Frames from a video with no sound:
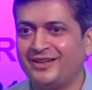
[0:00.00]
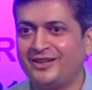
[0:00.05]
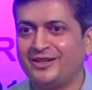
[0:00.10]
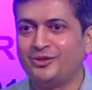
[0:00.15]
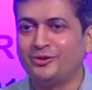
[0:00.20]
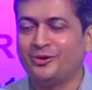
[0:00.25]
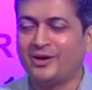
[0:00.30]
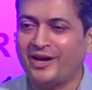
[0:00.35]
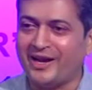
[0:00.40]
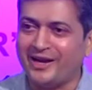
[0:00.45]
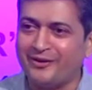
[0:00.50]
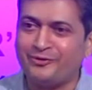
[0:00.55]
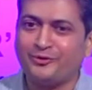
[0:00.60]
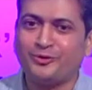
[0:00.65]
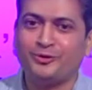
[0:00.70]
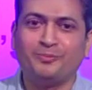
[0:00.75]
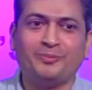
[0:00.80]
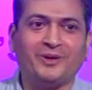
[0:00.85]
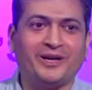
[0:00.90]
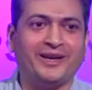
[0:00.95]
You have
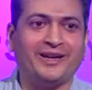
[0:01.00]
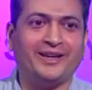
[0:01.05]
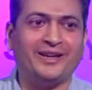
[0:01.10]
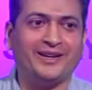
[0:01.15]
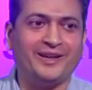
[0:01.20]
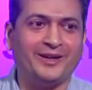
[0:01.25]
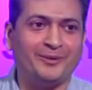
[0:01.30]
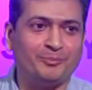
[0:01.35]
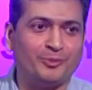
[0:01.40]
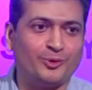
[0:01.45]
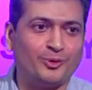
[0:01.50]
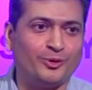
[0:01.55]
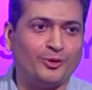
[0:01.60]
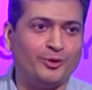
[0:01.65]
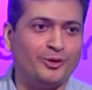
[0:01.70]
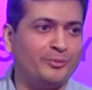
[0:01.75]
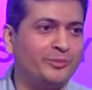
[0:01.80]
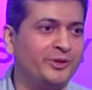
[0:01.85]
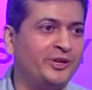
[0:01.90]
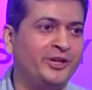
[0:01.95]
to buy and put all
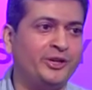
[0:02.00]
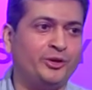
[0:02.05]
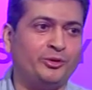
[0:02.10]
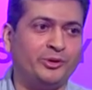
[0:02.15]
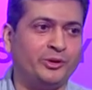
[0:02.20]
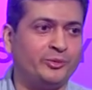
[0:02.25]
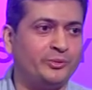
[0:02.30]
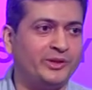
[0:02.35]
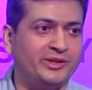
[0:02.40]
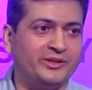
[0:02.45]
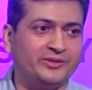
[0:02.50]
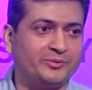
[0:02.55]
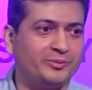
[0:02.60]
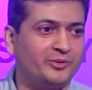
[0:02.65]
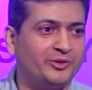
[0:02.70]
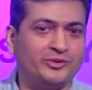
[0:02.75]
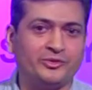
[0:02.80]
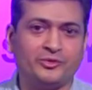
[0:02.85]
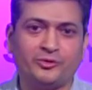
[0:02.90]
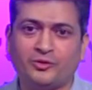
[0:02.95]
your money into equities,
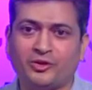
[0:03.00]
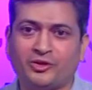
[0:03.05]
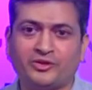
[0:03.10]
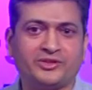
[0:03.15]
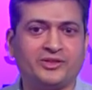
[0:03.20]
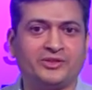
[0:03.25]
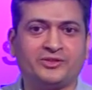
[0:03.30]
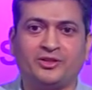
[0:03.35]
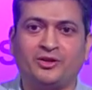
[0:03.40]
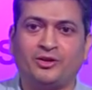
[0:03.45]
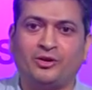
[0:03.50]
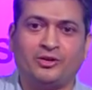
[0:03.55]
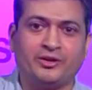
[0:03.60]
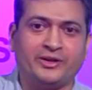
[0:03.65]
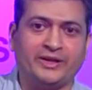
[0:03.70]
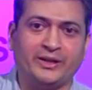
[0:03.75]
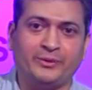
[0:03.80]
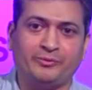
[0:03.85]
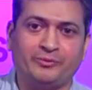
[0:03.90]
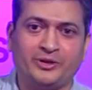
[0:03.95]
because you've got such a long
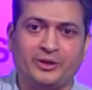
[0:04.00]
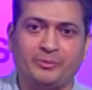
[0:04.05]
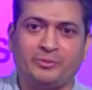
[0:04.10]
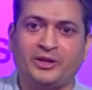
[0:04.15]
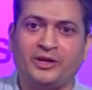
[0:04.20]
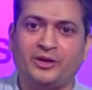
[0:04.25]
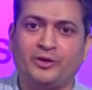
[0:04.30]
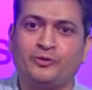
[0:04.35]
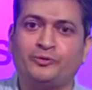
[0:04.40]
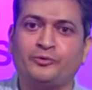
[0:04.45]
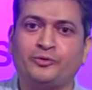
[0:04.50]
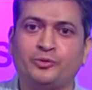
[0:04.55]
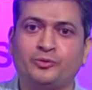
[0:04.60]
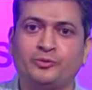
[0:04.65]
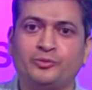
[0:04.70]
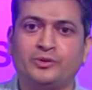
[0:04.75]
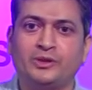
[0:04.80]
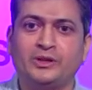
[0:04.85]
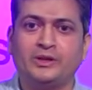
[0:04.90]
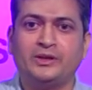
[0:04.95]
time frame ahead of you
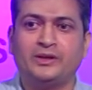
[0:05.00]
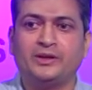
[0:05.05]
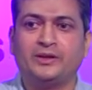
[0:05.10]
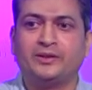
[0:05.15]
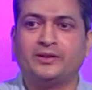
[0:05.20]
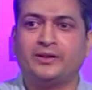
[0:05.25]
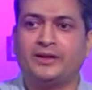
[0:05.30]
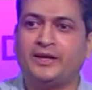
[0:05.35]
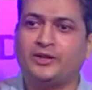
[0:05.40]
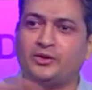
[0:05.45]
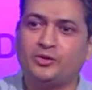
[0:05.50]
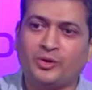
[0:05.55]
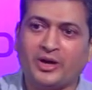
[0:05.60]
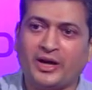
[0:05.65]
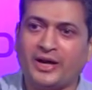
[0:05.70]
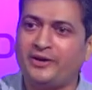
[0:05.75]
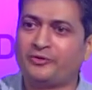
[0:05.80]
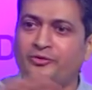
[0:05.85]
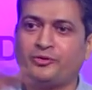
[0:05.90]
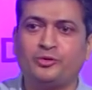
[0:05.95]
that you
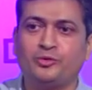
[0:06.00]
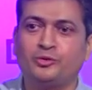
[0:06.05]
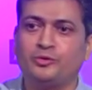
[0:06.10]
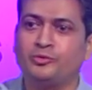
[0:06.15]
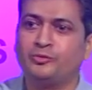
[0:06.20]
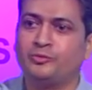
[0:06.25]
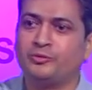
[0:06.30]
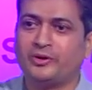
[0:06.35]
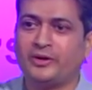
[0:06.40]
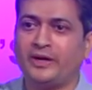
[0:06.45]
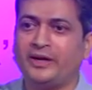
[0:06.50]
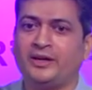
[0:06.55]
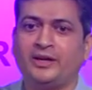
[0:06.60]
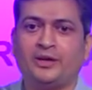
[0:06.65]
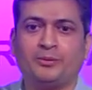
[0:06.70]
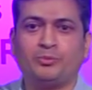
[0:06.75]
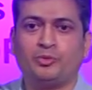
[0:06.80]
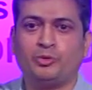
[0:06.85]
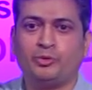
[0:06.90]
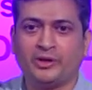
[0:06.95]
have to end
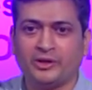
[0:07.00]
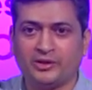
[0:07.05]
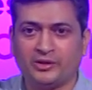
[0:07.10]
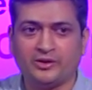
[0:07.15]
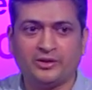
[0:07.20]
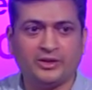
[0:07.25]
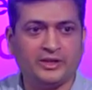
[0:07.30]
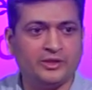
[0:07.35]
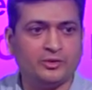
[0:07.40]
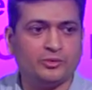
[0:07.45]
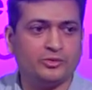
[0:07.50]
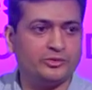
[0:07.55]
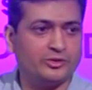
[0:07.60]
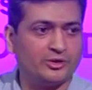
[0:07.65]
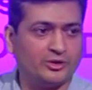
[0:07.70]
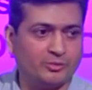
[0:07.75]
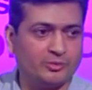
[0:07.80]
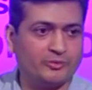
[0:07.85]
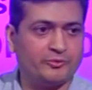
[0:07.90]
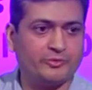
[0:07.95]
up doing a really good
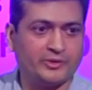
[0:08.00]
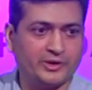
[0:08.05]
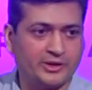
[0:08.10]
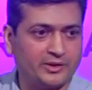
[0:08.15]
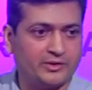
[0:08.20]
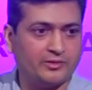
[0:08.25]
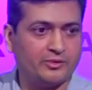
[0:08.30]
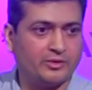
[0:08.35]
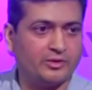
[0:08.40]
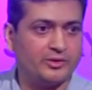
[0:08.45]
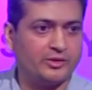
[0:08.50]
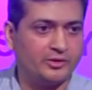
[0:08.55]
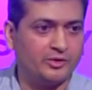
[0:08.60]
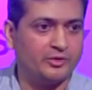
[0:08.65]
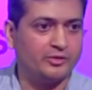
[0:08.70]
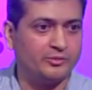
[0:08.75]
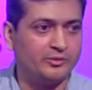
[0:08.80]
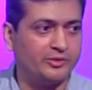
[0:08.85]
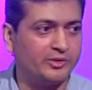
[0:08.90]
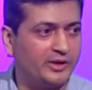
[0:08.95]
job of it, or
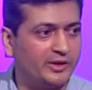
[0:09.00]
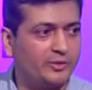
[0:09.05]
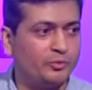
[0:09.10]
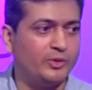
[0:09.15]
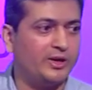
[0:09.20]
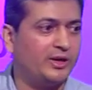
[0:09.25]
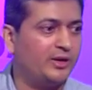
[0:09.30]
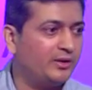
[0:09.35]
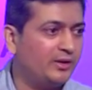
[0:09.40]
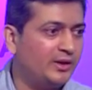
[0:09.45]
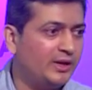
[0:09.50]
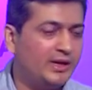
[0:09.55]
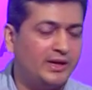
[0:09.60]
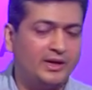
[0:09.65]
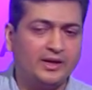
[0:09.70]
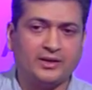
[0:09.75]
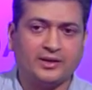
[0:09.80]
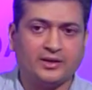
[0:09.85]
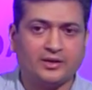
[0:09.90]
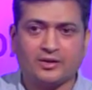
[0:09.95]
it will
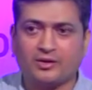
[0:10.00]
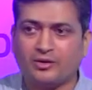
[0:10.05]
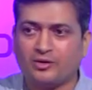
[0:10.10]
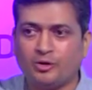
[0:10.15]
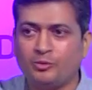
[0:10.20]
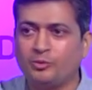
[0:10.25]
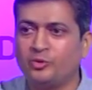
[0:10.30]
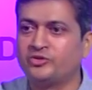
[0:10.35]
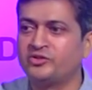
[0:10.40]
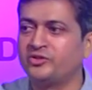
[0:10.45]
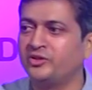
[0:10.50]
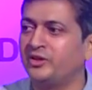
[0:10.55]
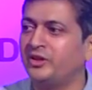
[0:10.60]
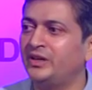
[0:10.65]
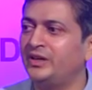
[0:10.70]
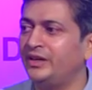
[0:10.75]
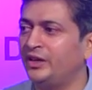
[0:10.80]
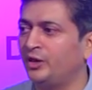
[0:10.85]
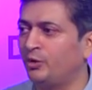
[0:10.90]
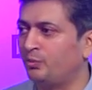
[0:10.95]
almost
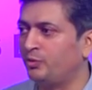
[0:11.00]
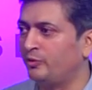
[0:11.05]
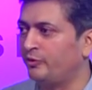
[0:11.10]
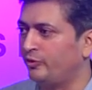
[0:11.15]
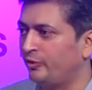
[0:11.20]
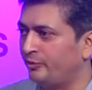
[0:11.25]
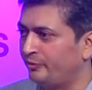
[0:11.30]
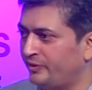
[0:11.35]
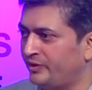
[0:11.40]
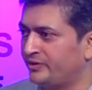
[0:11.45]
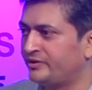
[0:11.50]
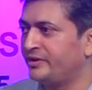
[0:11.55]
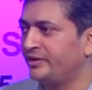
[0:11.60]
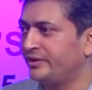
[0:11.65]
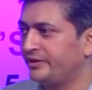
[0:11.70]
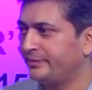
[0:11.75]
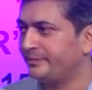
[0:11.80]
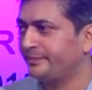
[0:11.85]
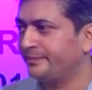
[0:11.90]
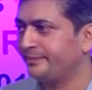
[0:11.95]
certainly outperform fixed income.